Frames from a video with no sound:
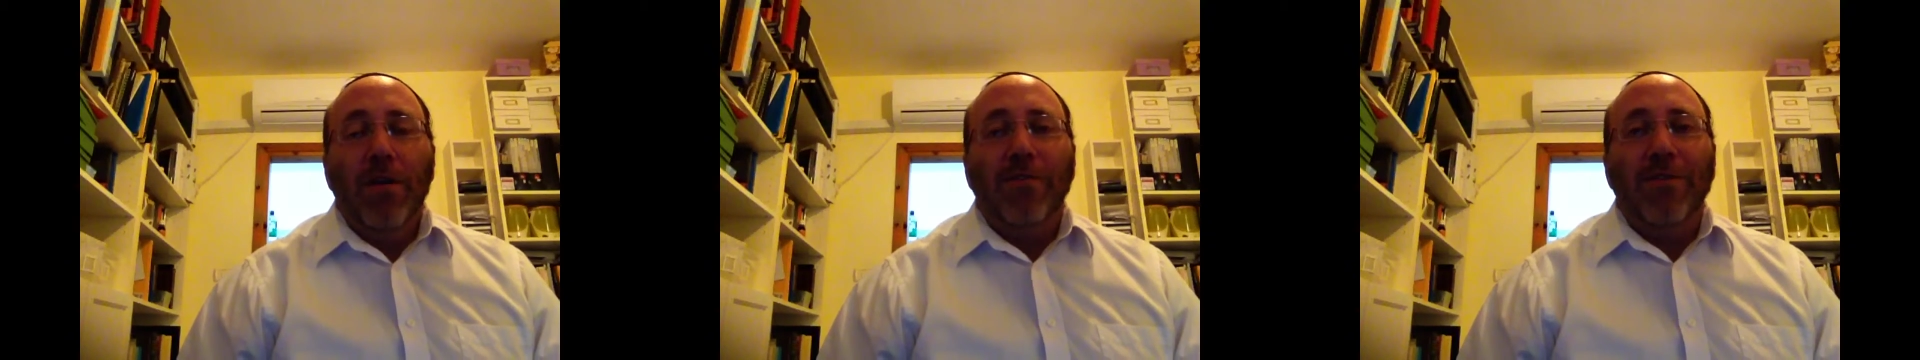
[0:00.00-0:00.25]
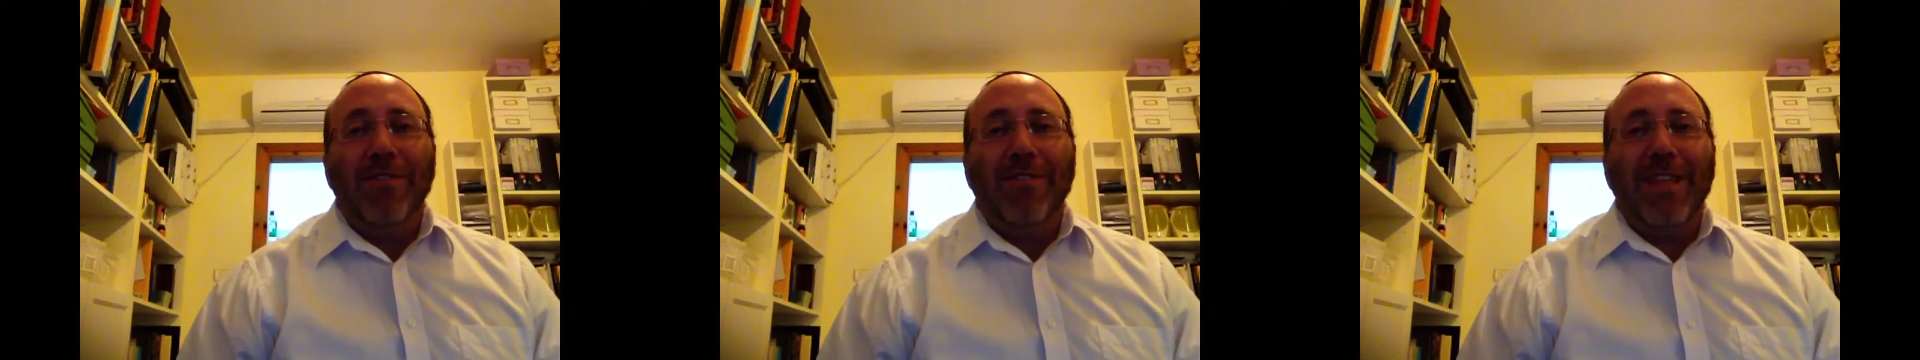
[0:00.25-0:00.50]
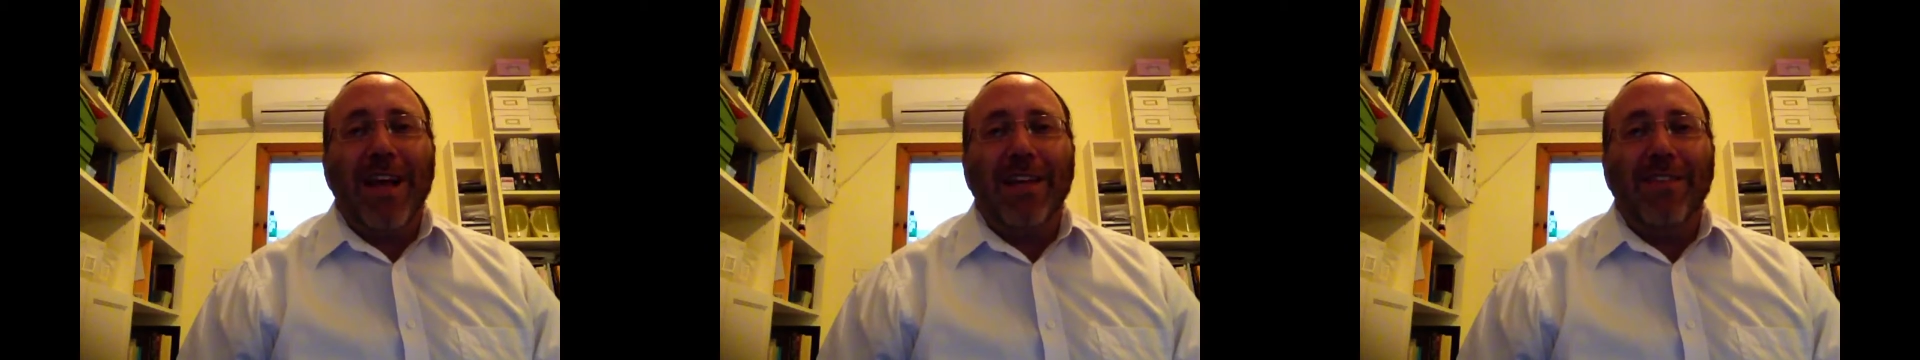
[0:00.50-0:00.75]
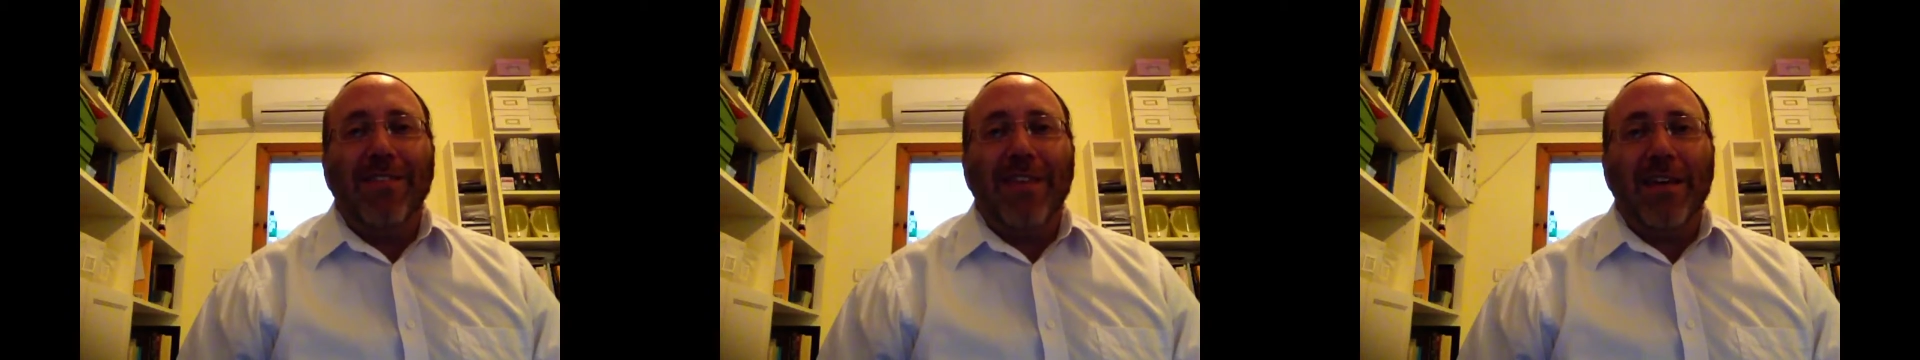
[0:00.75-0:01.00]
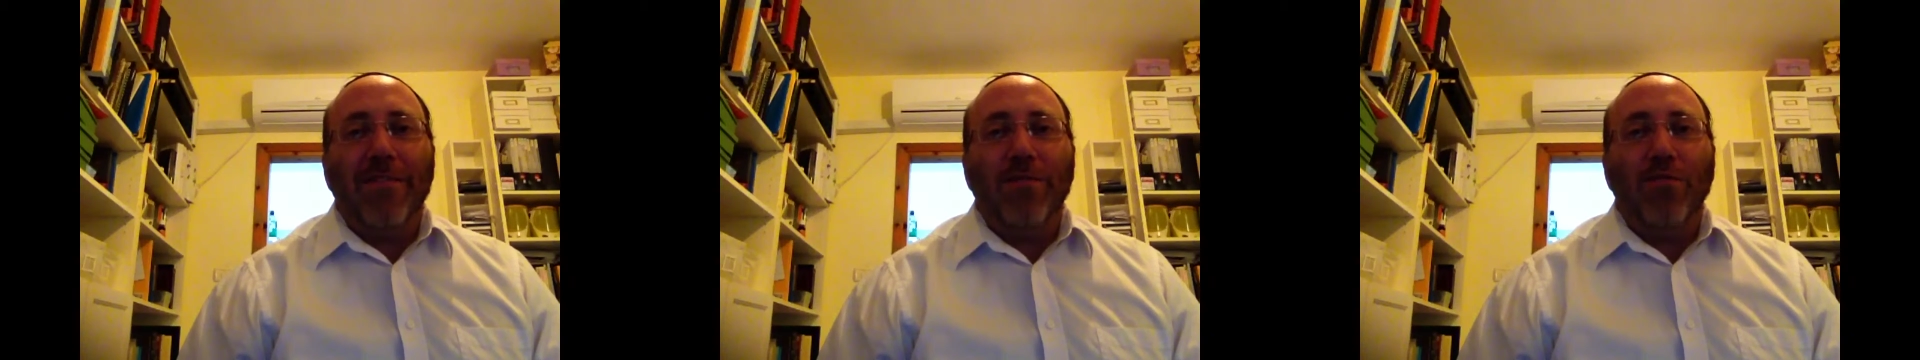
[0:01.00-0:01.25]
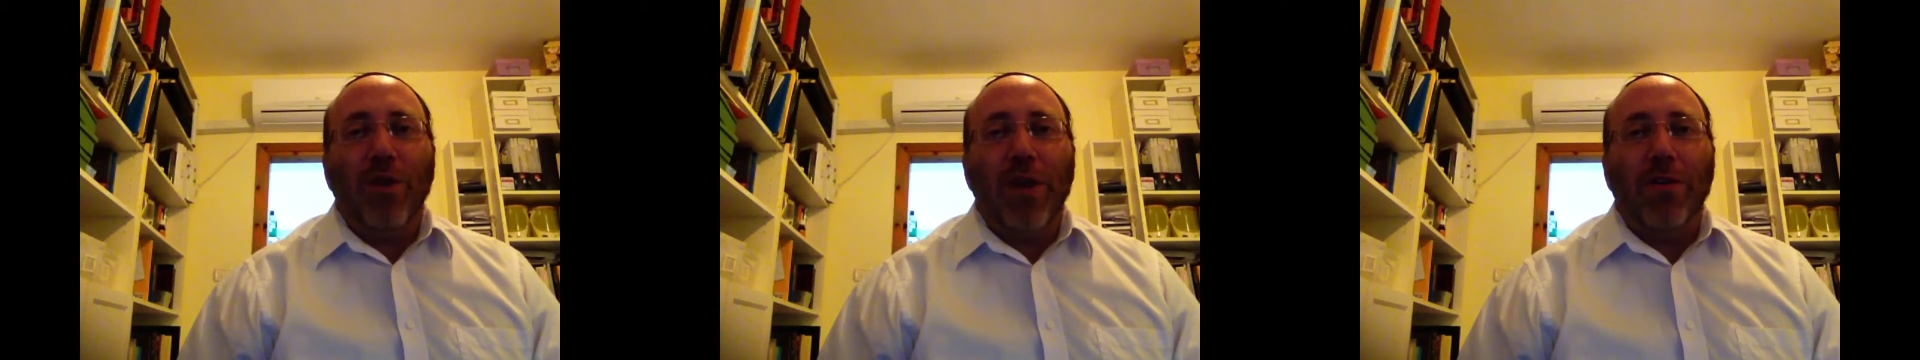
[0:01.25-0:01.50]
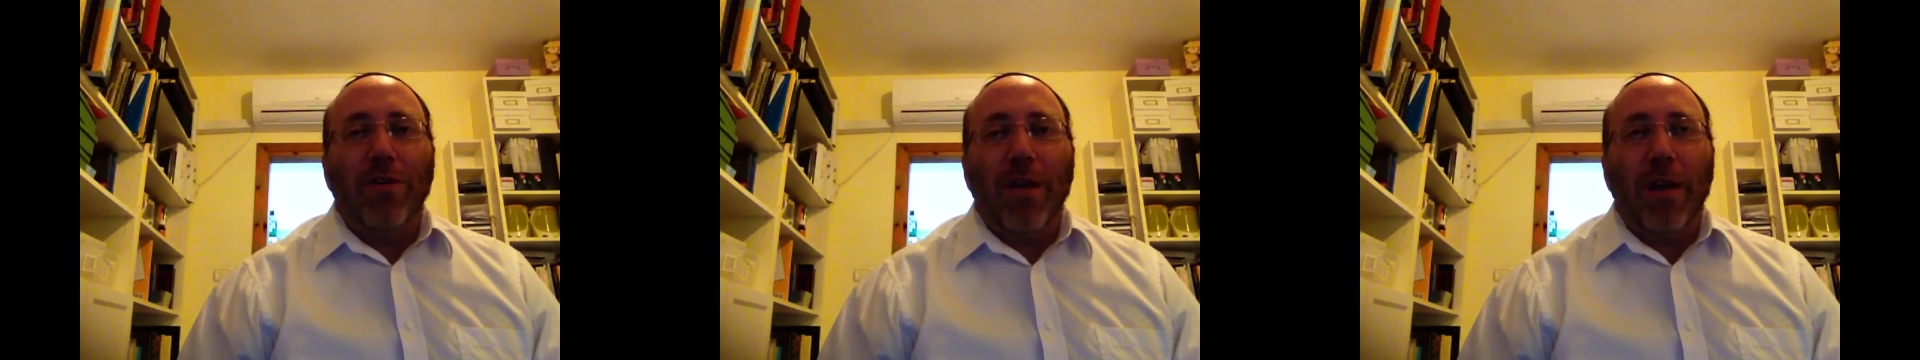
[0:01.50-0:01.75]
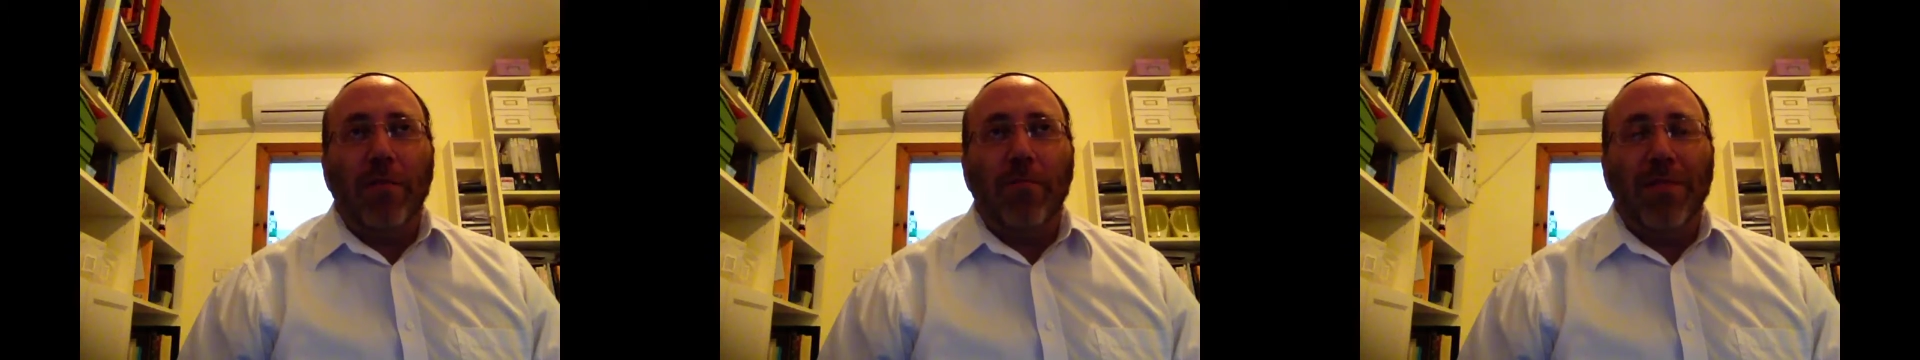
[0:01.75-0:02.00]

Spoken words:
So it's not that it's greater than,